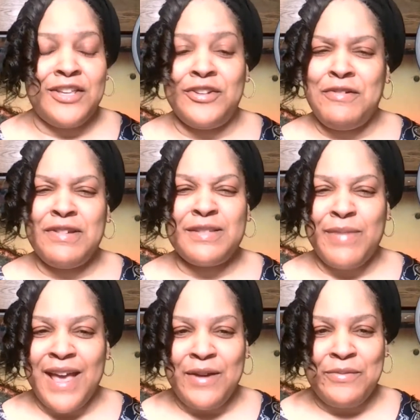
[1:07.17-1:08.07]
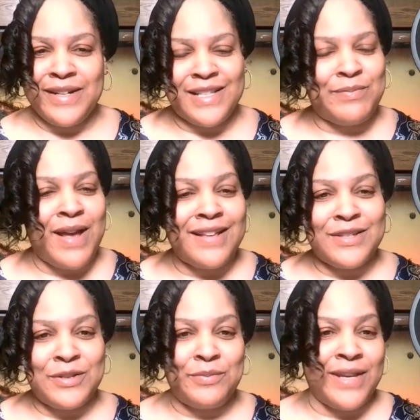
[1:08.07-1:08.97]
You know, it's bad when the
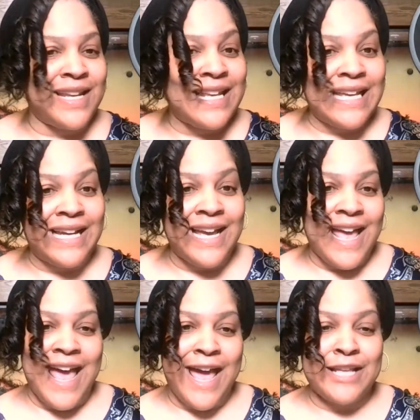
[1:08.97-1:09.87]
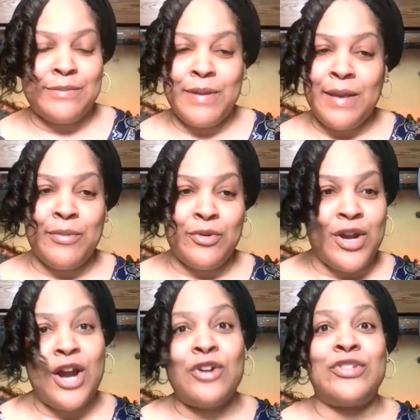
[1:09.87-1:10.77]
sponsored media has people
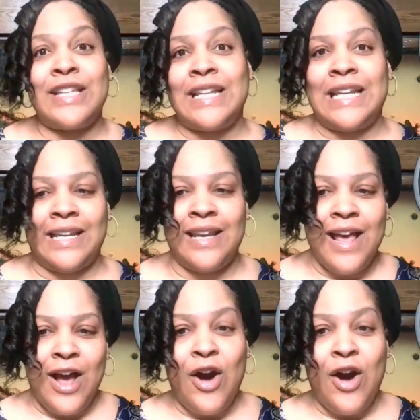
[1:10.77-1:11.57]
cursing and